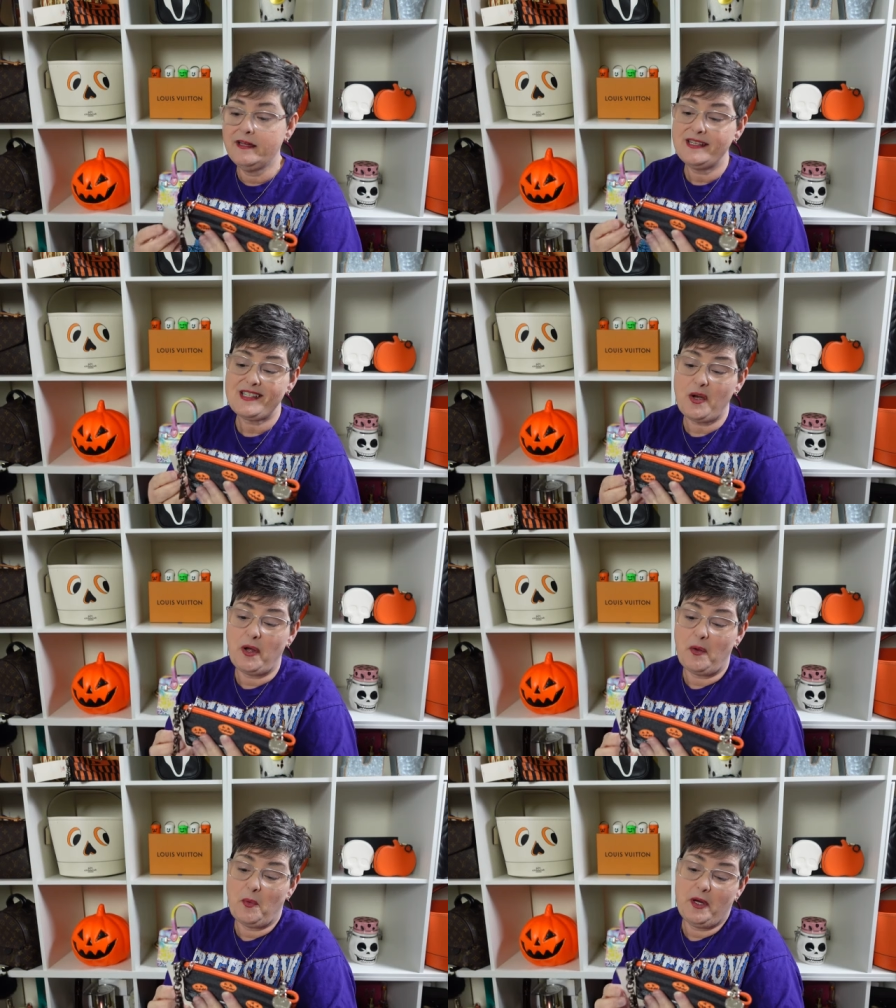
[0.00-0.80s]
So
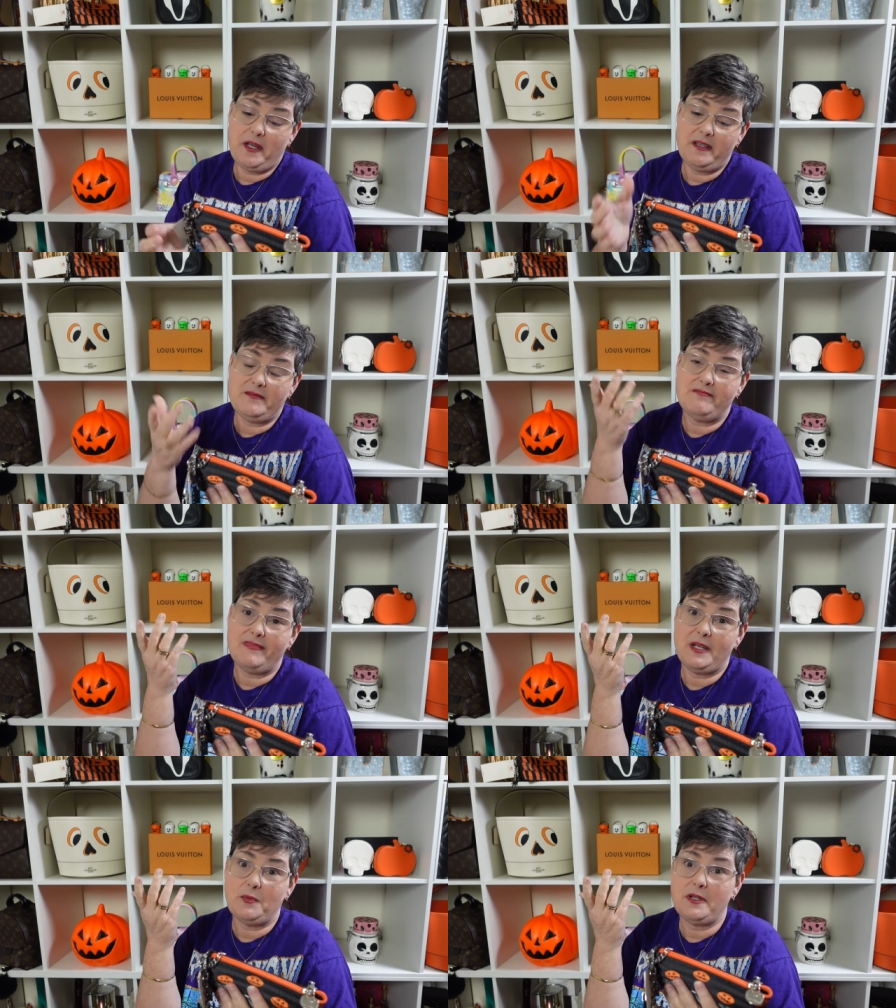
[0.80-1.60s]
it
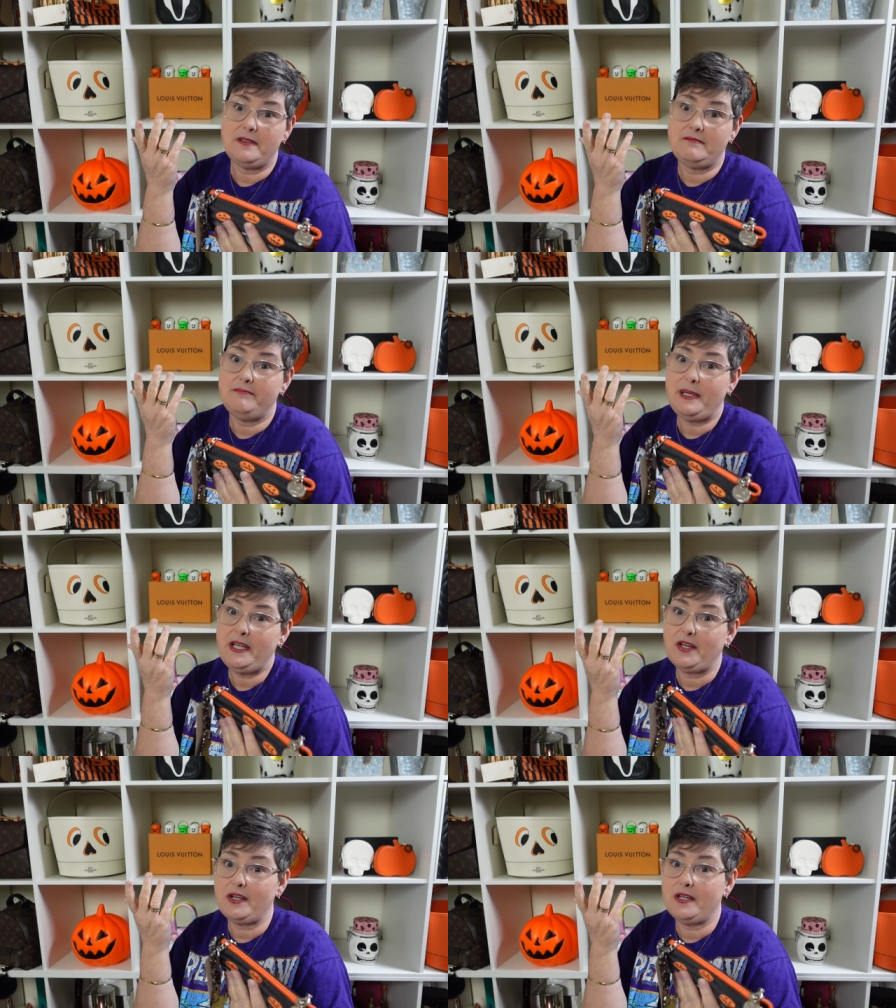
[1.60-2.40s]
would be
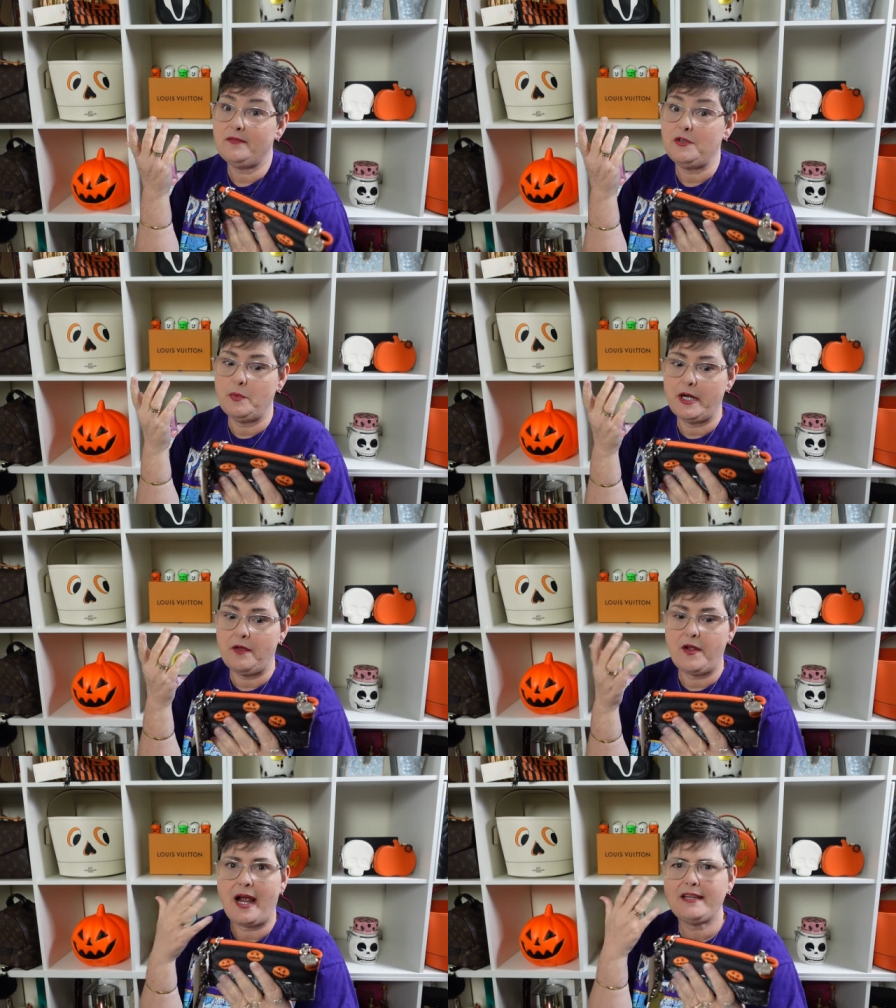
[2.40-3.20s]
good if you went
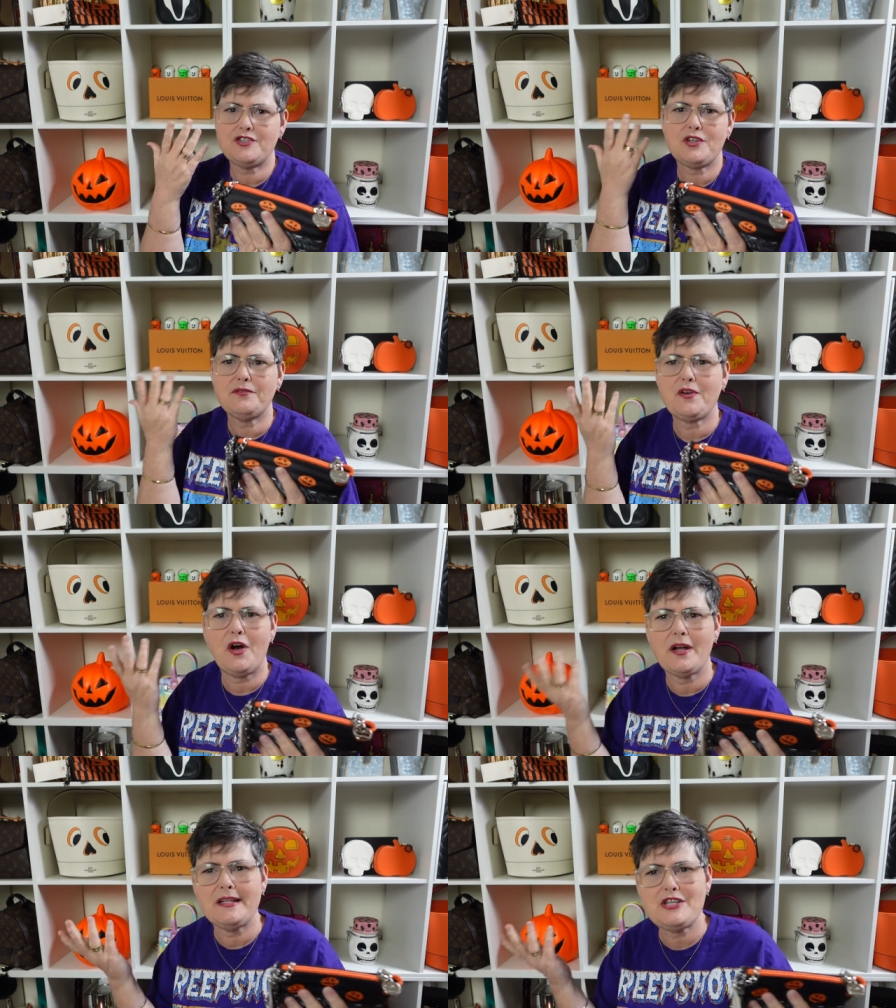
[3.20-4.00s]
on there. I should have
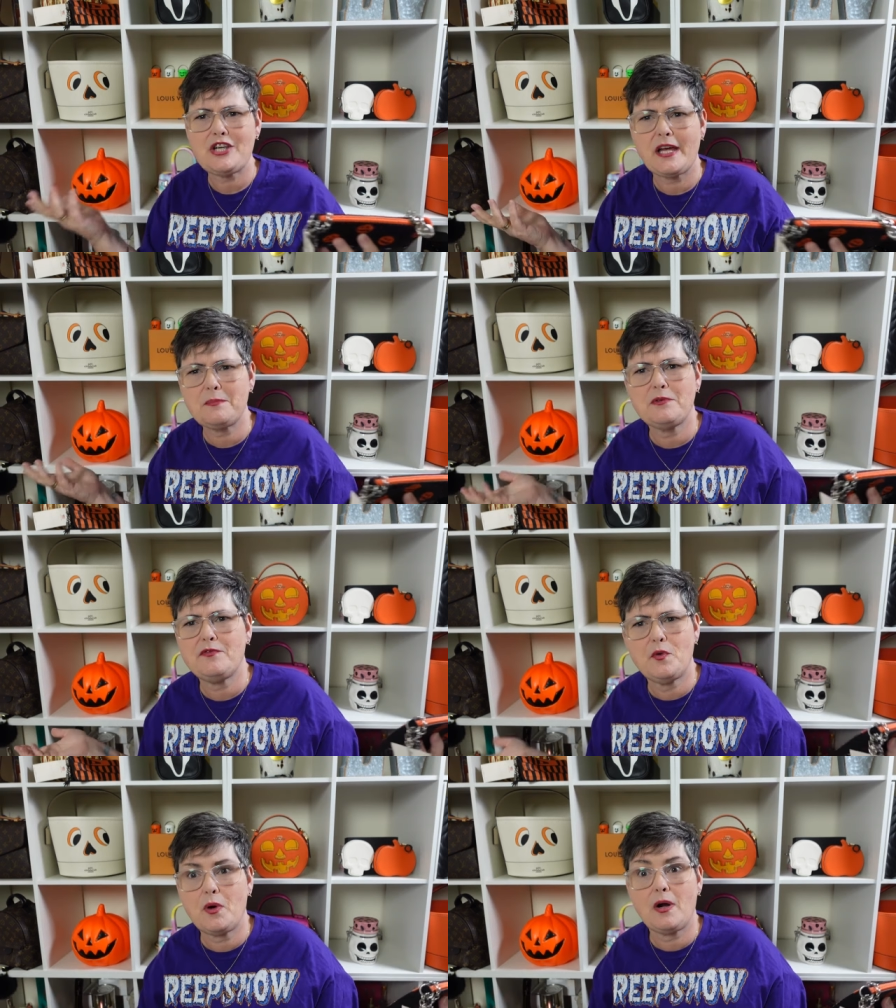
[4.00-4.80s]
gone and checked
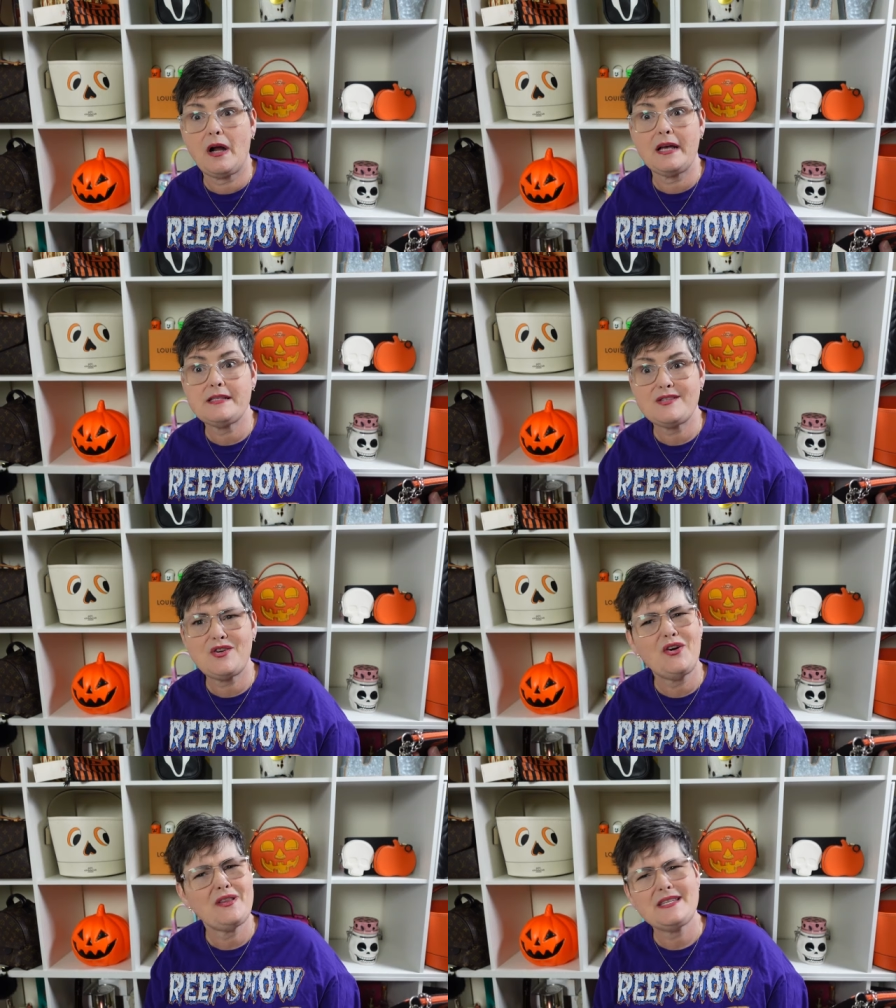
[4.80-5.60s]
before I
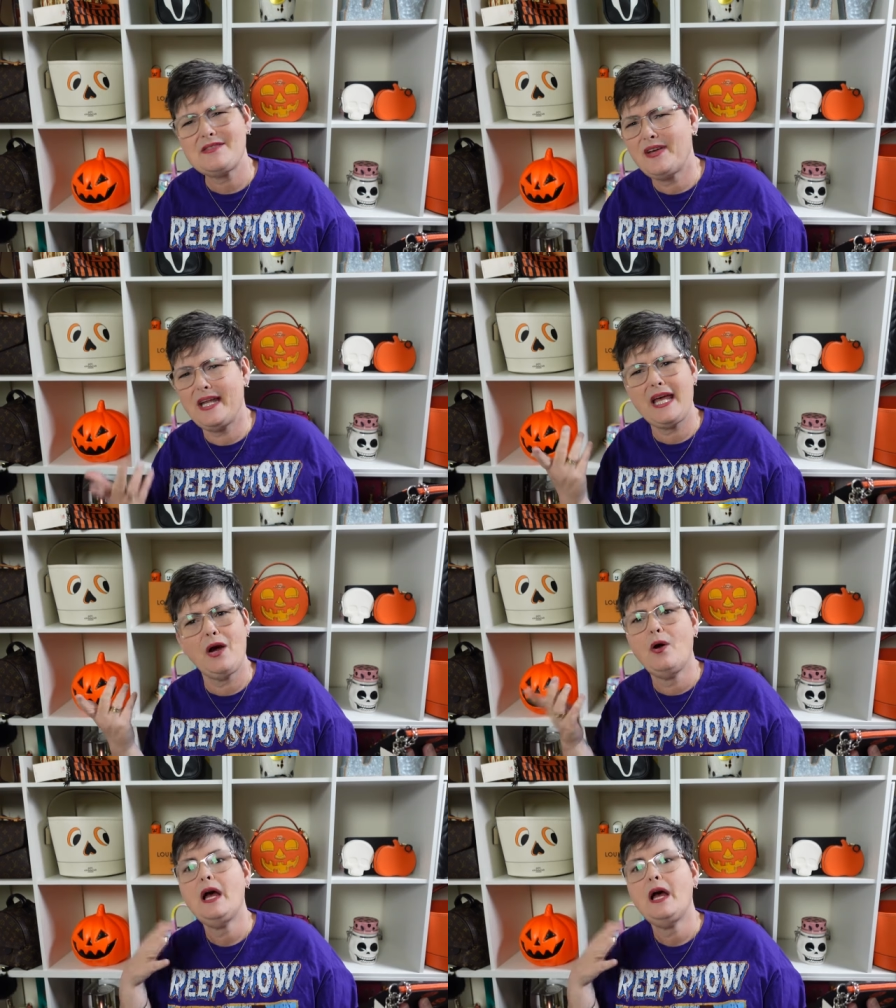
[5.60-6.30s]
started this video.